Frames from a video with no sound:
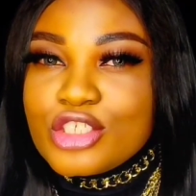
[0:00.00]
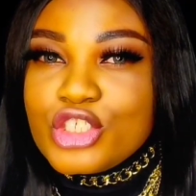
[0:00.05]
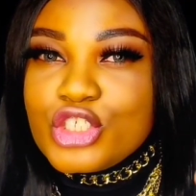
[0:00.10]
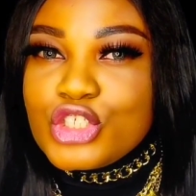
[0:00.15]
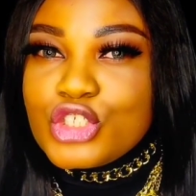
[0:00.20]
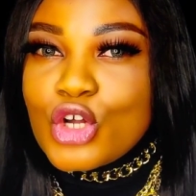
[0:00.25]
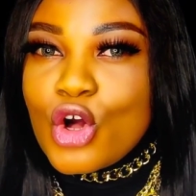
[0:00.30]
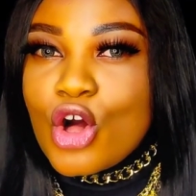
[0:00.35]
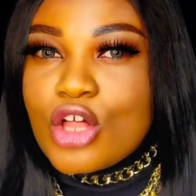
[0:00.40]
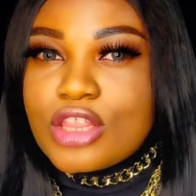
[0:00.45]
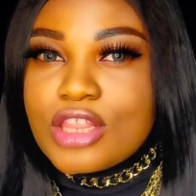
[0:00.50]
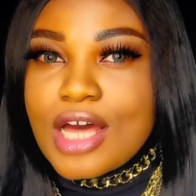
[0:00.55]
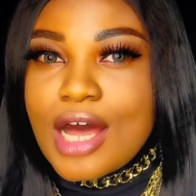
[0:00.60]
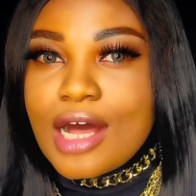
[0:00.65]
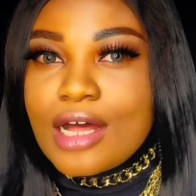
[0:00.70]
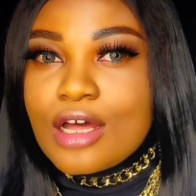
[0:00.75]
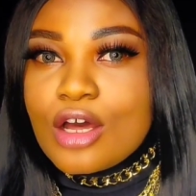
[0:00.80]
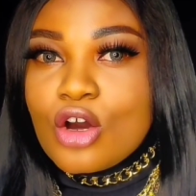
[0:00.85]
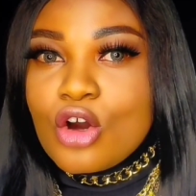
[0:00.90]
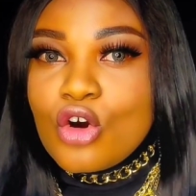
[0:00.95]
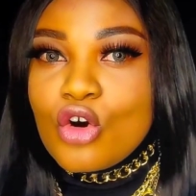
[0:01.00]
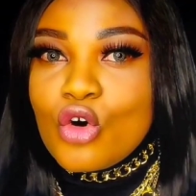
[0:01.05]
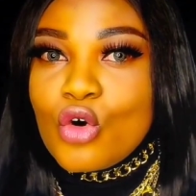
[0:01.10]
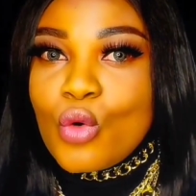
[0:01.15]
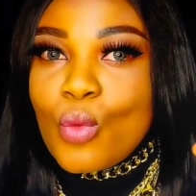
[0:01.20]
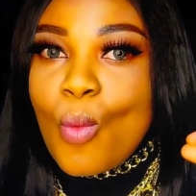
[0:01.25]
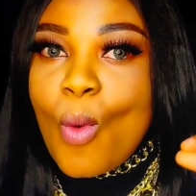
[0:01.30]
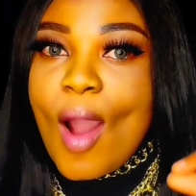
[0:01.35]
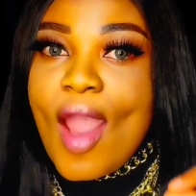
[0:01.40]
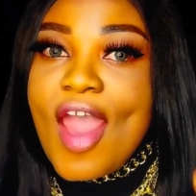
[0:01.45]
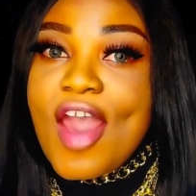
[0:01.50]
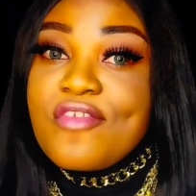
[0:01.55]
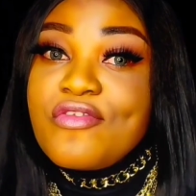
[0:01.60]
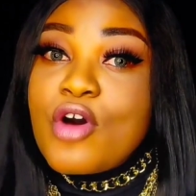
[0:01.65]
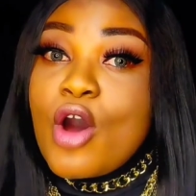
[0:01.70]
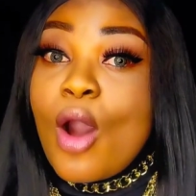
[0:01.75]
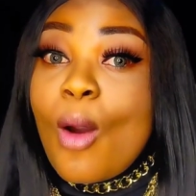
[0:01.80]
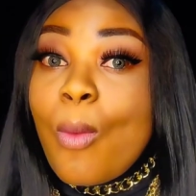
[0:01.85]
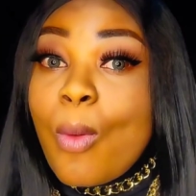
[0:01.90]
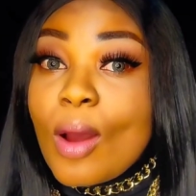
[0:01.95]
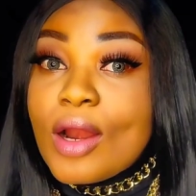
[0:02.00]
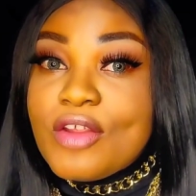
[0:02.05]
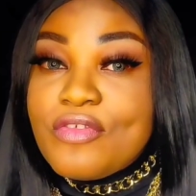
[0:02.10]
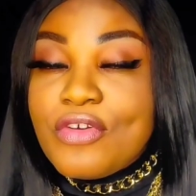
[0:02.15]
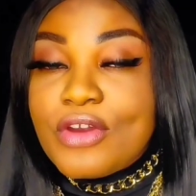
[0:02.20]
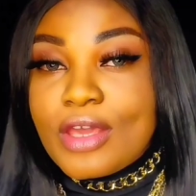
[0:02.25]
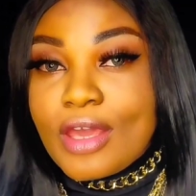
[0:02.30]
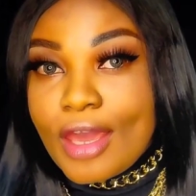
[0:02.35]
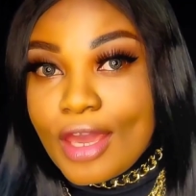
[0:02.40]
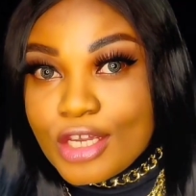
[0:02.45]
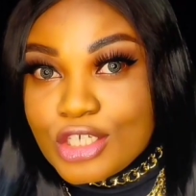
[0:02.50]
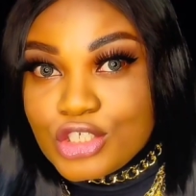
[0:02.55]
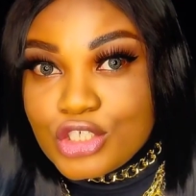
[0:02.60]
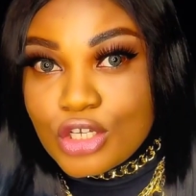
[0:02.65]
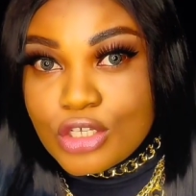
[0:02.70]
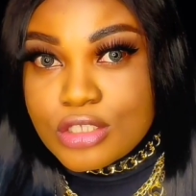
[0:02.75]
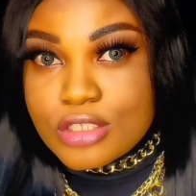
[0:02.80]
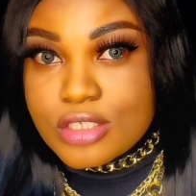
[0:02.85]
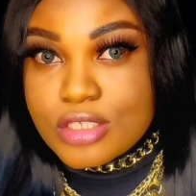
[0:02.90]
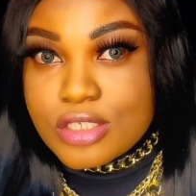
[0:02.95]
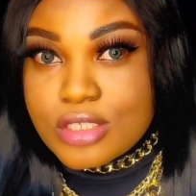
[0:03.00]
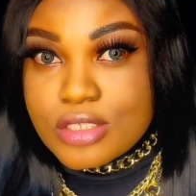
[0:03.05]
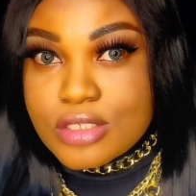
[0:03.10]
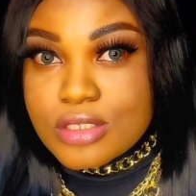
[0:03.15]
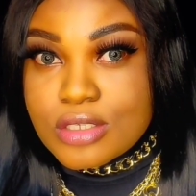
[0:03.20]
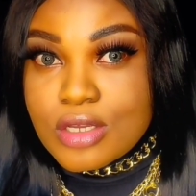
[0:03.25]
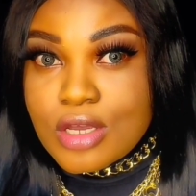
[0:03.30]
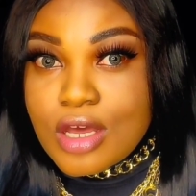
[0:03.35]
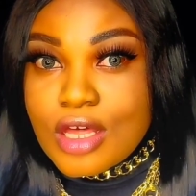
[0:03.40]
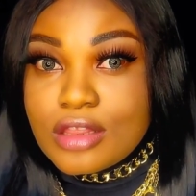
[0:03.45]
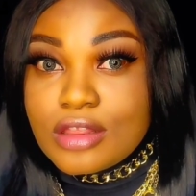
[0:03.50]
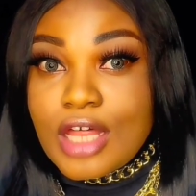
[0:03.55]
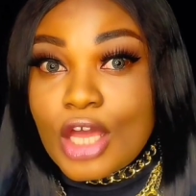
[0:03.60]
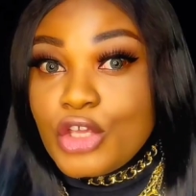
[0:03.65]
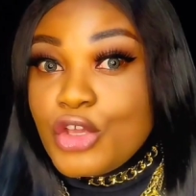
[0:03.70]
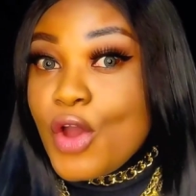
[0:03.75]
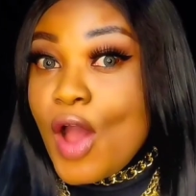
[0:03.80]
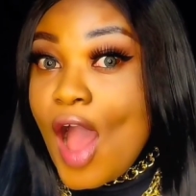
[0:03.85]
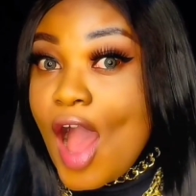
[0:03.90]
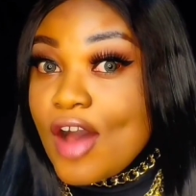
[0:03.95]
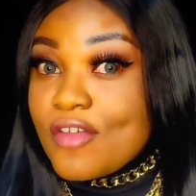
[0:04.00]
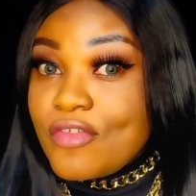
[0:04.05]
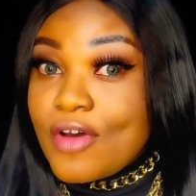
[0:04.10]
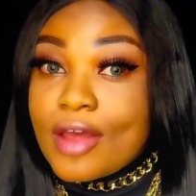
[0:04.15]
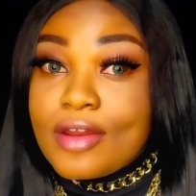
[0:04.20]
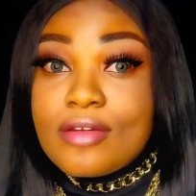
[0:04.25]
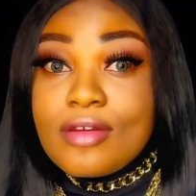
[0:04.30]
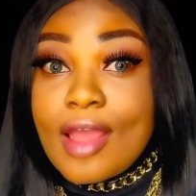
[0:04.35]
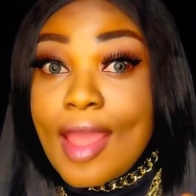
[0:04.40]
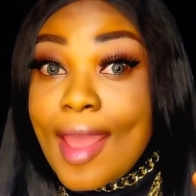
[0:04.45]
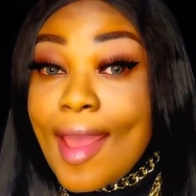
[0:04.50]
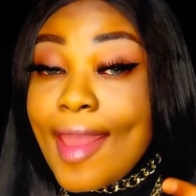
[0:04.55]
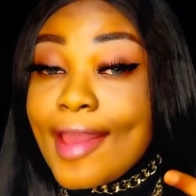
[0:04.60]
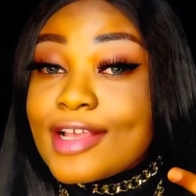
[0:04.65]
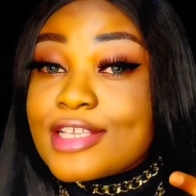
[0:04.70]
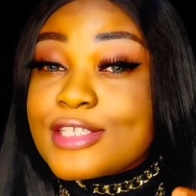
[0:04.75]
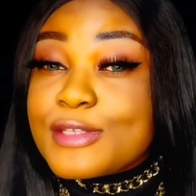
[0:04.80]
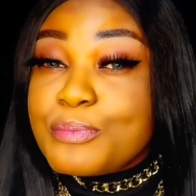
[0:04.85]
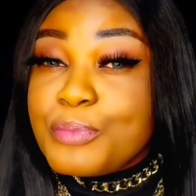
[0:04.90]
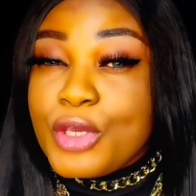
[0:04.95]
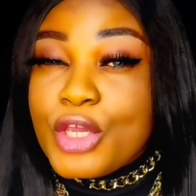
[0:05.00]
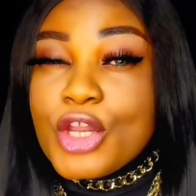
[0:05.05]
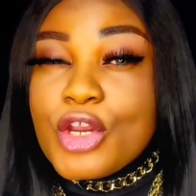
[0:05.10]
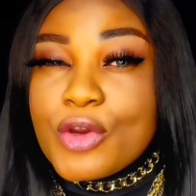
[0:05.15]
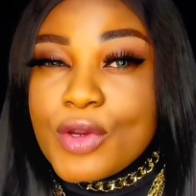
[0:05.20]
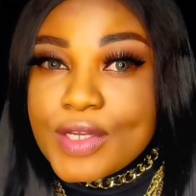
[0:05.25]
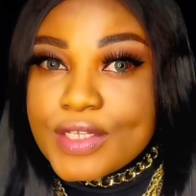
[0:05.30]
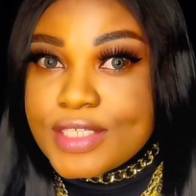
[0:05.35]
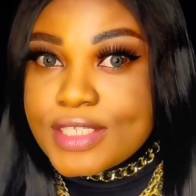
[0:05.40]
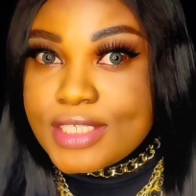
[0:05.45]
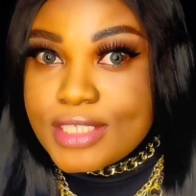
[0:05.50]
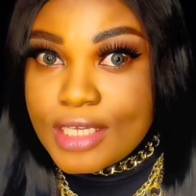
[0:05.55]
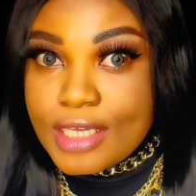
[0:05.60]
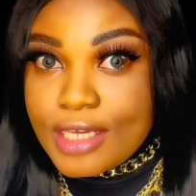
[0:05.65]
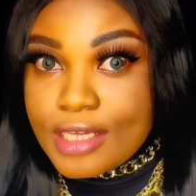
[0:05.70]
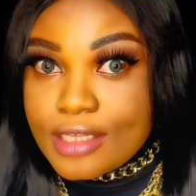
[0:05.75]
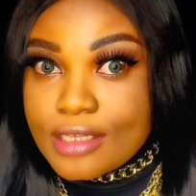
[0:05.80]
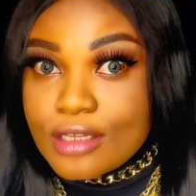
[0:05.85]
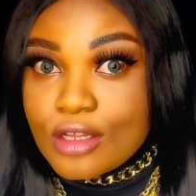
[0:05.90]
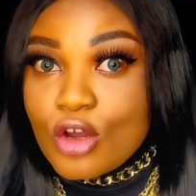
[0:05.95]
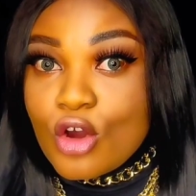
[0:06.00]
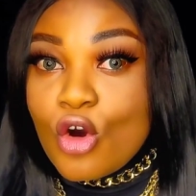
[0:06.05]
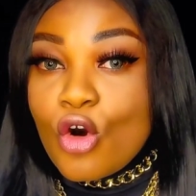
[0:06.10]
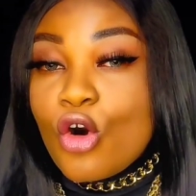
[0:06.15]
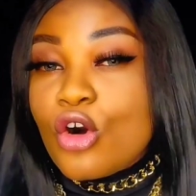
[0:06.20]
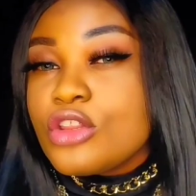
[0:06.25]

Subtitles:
ensure that whatever qualifications that you have an experience in,